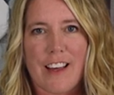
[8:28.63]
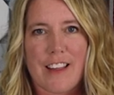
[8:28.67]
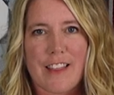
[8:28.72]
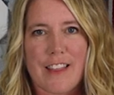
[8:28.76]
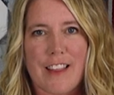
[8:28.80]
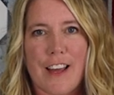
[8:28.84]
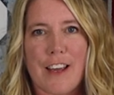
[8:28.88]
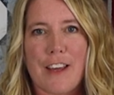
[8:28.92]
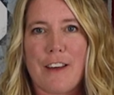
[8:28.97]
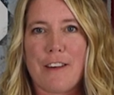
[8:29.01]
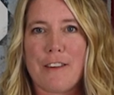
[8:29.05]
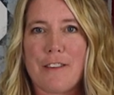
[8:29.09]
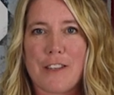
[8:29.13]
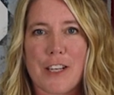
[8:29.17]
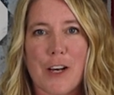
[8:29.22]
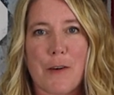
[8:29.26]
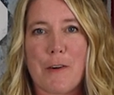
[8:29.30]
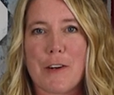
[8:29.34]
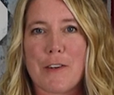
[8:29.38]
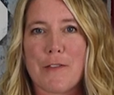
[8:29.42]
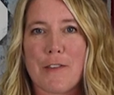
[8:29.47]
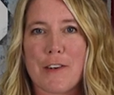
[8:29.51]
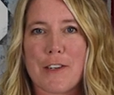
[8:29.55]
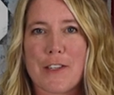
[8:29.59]
Thank you so
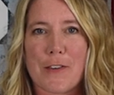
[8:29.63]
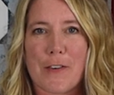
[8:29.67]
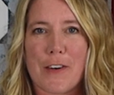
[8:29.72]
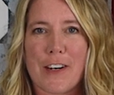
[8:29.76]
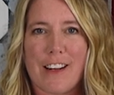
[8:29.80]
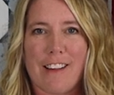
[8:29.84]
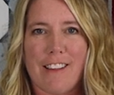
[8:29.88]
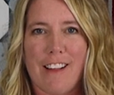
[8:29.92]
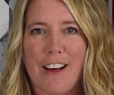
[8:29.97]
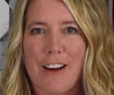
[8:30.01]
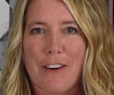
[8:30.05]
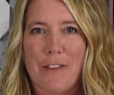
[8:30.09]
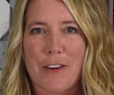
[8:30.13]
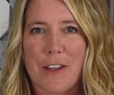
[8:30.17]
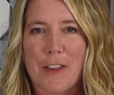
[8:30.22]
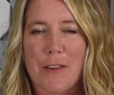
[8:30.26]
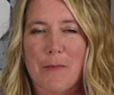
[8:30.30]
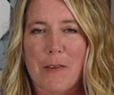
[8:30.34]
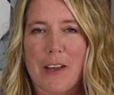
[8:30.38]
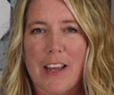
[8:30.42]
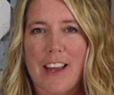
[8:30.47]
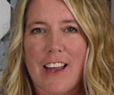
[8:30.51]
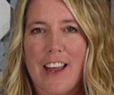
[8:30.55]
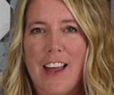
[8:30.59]
much for sewing along with
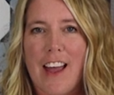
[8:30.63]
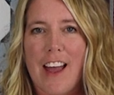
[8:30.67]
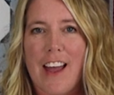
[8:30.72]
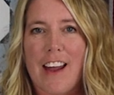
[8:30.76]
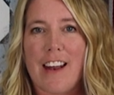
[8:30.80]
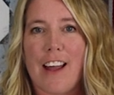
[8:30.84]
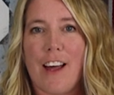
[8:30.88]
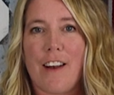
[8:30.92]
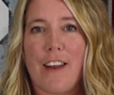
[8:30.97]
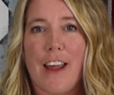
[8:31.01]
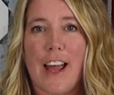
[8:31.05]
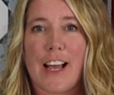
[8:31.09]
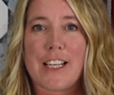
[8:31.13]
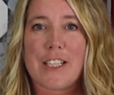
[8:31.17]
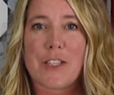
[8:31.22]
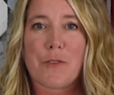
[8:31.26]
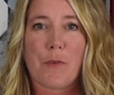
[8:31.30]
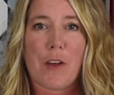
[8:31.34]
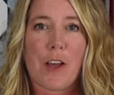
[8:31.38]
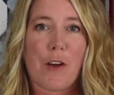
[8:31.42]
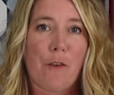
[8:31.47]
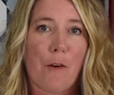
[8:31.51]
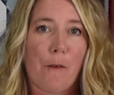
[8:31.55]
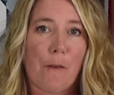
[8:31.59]
me. Now next
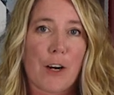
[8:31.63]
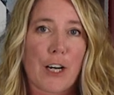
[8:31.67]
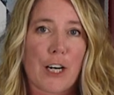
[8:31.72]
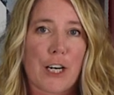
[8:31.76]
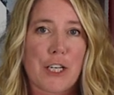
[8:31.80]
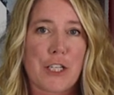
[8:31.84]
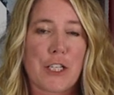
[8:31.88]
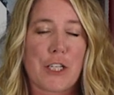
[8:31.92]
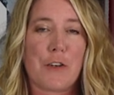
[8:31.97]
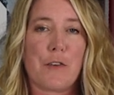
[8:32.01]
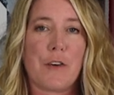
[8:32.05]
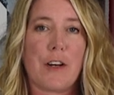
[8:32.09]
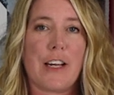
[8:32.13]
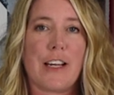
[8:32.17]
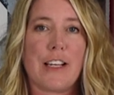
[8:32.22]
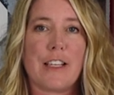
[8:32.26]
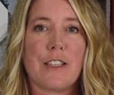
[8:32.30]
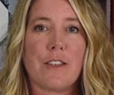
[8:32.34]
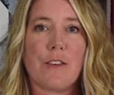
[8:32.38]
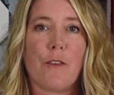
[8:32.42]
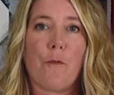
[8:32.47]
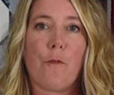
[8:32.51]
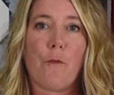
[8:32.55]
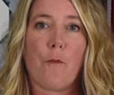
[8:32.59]
week what we're going to do
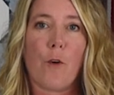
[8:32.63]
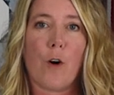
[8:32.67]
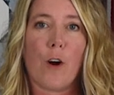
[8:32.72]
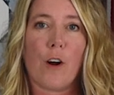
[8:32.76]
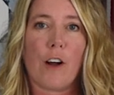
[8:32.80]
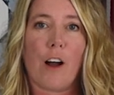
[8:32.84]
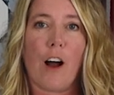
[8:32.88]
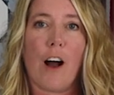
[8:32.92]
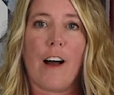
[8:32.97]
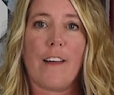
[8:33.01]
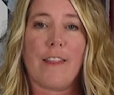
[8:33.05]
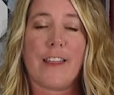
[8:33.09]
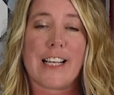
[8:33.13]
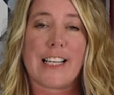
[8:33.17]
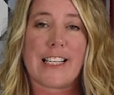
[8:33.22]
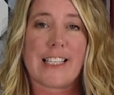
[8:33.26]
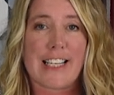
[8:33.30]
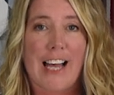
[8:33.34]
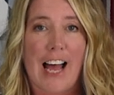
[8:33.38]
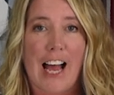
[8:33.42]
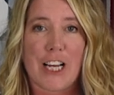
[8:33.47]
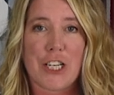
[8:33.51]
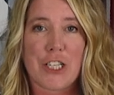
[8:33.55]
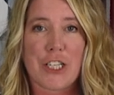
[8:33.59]
is work on the
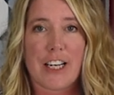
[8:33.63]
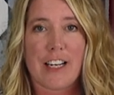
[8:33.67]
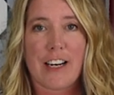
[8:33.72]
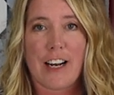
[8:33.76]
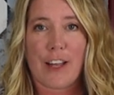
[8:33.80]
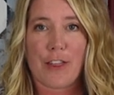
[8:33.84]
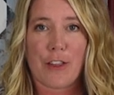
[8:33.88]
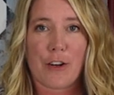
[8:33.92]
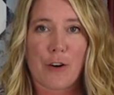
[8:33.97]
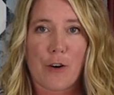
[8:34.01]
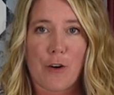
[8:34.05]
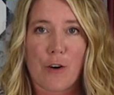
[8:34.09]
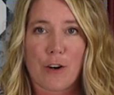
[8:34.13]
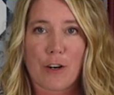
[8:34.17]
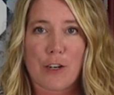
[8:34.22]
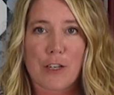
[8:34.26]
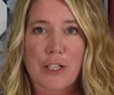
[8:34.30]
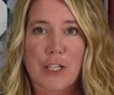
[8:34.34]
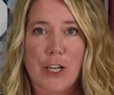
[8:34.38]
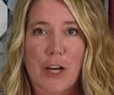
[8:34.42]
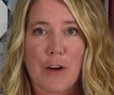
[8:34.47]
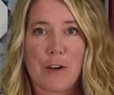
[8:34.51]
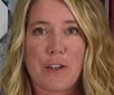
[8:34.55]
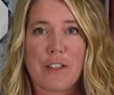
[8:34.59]
sashing and the
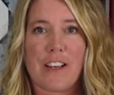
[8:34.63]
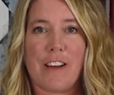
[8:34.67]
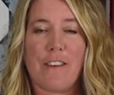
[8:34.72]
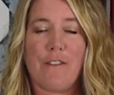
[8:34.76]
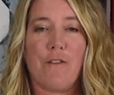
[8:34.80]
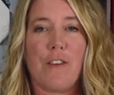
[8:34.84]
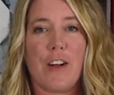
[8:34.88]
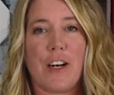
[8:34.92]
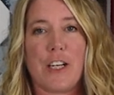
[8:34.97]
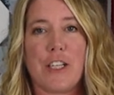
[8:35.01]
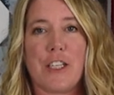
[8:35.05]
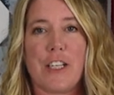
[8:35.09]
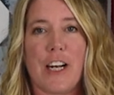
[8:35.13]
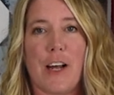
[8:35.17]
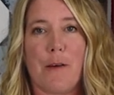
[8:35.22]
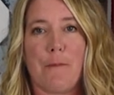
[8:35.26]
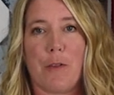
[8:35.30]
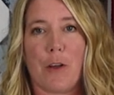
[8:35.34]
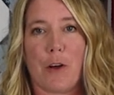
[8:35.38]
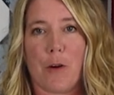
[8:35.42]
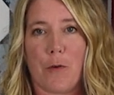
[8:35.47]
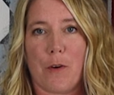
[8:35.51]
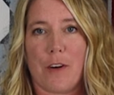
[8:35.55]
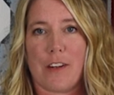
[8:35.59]
cornerstones and finishing up
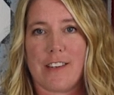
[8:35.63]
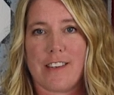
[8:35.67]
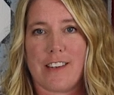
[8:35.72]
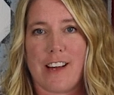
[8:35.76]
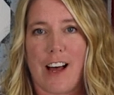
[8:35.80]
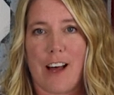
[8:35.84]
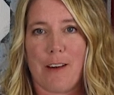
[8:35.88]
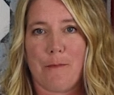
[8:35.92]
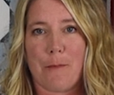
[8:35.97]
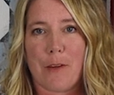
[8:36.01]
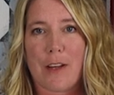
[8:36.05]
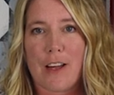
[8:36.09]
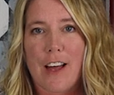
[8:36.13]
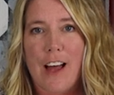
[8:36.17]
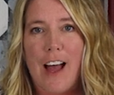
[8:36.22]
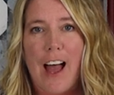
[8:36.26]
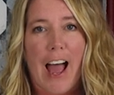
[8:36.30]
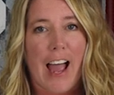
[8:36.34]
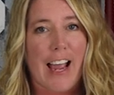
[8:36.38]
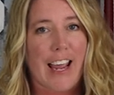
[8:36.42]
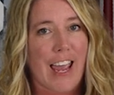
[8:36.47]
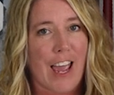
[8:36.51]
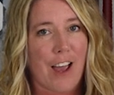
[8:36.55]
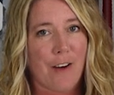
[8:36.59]
the quilt top.
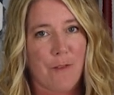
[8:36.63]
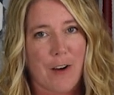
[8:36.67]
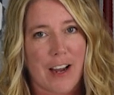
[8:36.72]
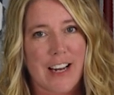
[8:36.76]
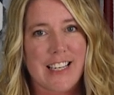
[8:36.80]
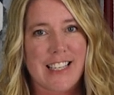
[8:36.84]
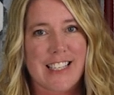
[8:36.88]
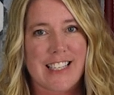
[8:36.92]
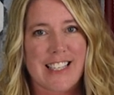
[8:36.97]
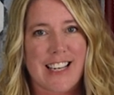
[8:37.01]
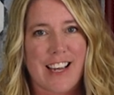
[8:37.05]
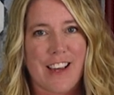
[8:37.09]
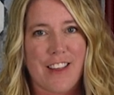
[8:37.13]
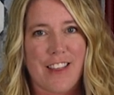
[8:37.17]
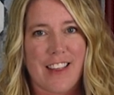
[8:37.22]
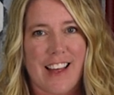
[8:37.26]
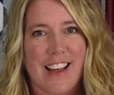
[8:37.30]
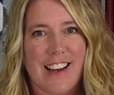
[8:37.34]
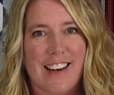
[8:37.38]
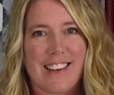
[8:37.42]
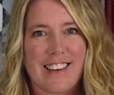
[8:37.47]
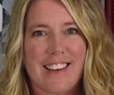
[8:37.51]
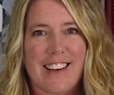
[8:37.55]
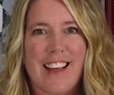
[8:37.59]
I can't wait to see you
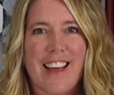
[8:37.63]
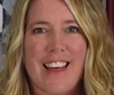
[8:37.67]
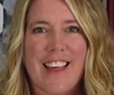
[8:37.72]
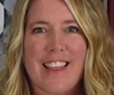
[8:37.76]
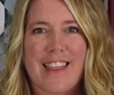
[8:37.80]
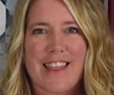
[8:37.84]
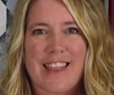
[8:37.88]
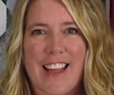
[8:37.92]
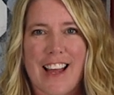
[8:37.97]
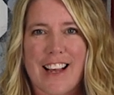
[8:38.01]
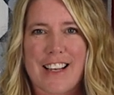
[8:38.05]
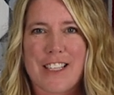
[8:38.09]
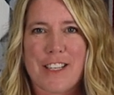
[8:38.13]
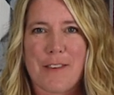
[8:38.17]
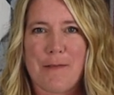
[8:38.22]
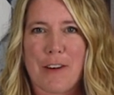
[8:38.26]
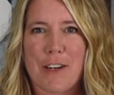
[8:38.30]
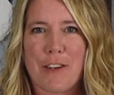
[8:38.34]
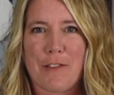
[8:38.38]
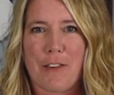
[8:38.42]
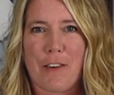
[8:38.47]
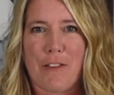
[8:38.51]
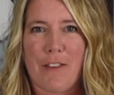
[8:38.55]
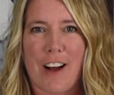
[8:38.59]
then. Thanks so
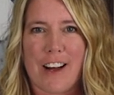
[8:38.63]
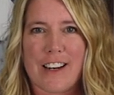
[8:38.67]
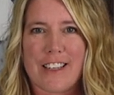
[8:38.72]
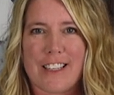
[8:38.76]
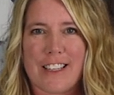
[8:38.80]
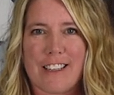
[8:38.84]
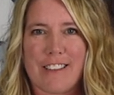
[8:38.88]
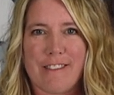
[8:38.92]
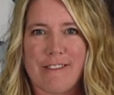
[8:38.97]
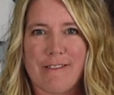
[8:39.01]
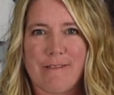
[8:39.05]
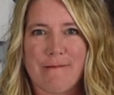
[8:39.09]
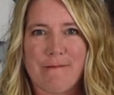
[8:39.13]
much for watching.